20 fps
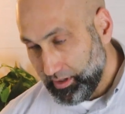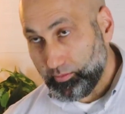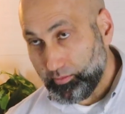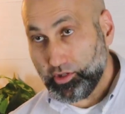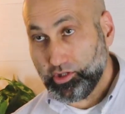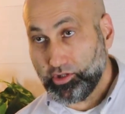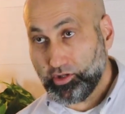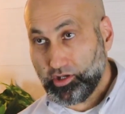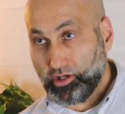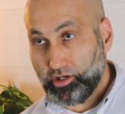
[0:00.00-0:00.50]

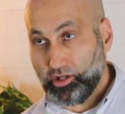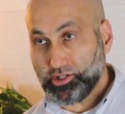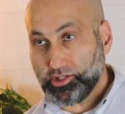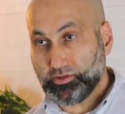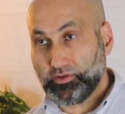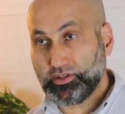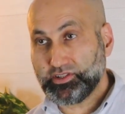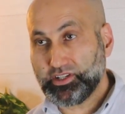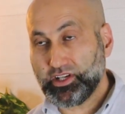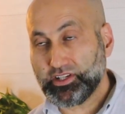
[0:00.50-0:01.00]
Remember, you can
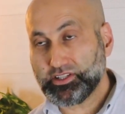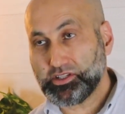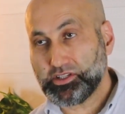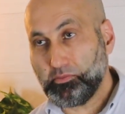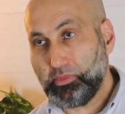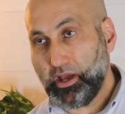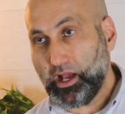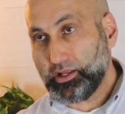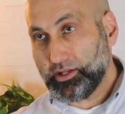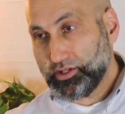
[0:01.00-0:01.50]
also adjust
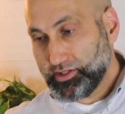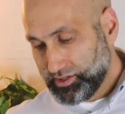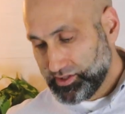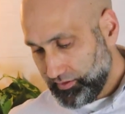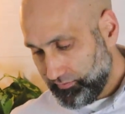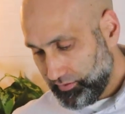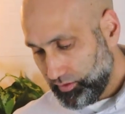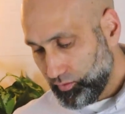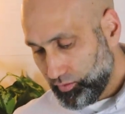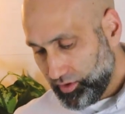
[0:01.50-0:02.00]
the balance
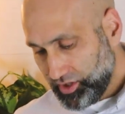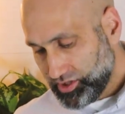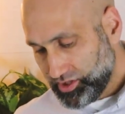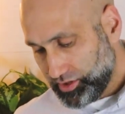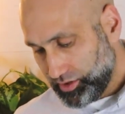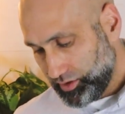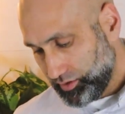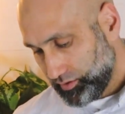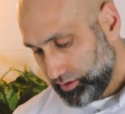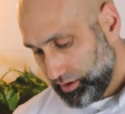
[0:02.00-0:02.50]
if you
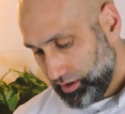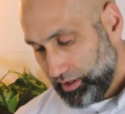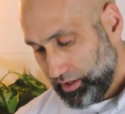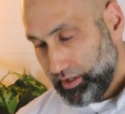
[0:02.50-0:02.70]
wish to.